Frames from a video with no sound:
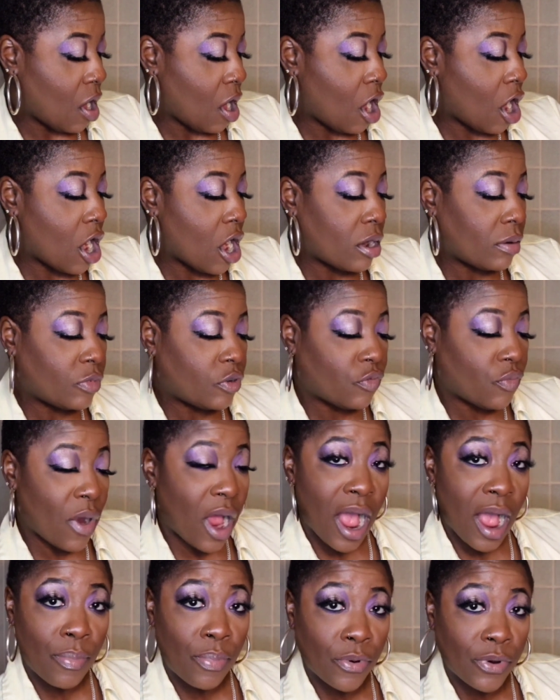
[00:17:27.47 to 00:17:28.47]
armed
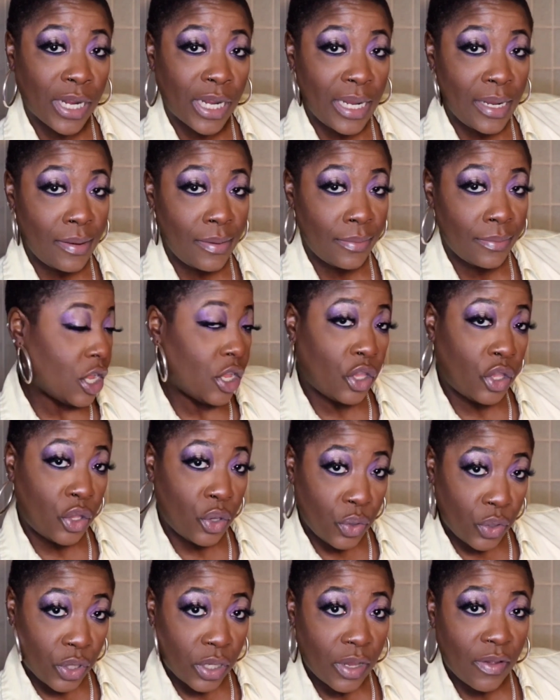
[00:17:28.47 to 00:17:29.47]
robbery,
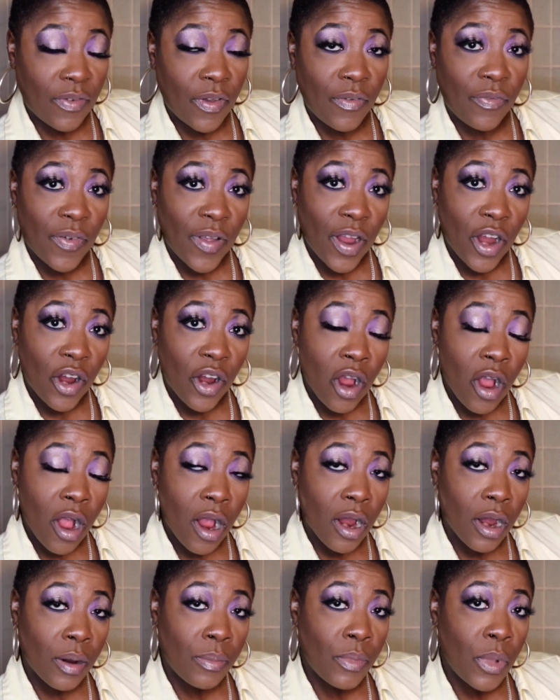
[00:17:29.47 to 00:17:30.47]
use of a
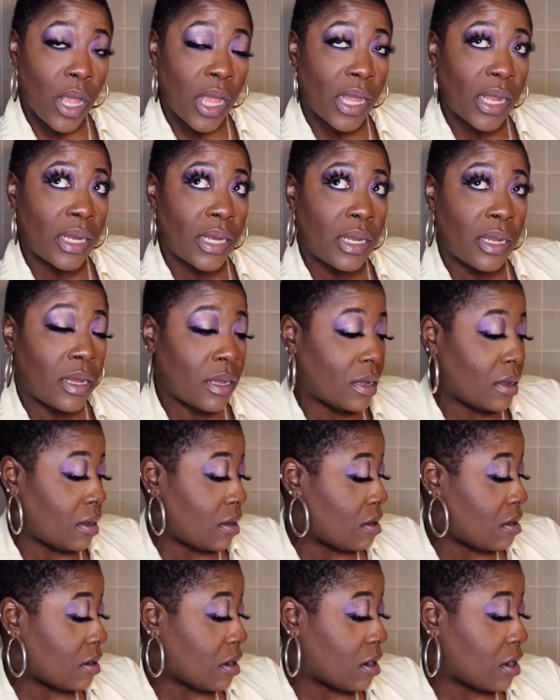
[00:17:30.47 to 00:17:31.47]
firearm
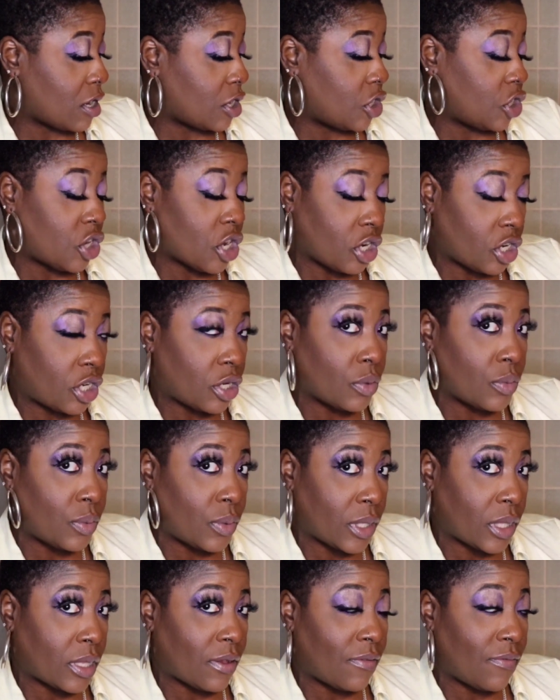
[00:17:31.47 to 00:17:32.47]
in conjunction
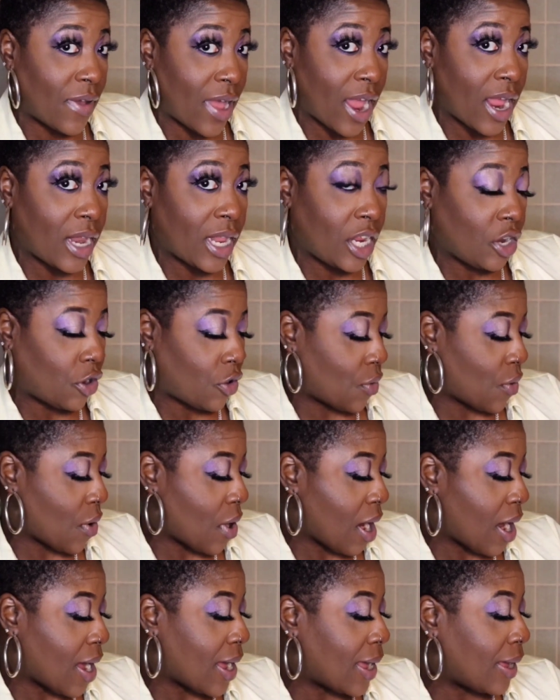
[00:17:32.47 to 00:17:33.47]
with a violent
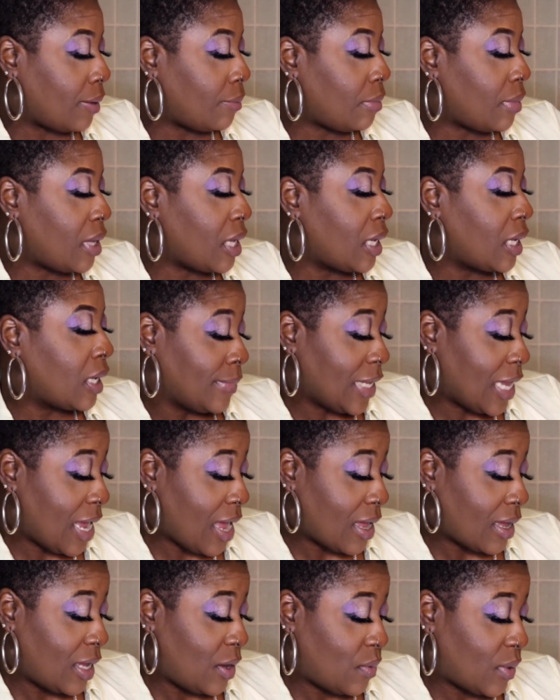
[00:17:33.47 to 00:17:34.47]
crime.
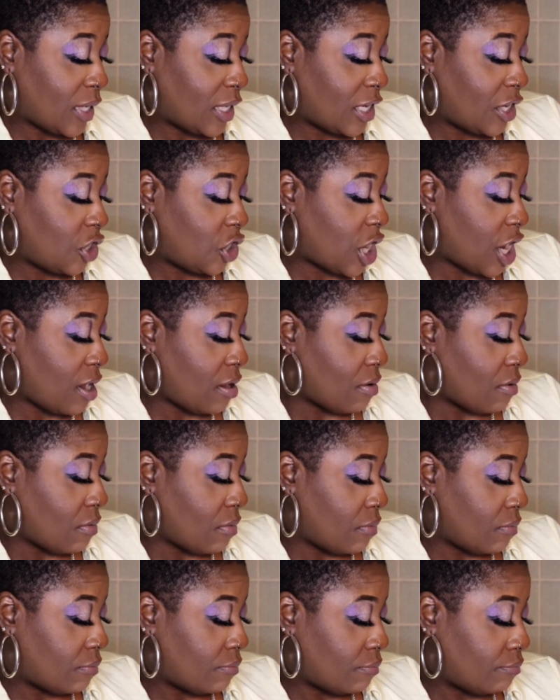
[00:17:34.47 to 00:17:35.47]
Yeah, he was in jail.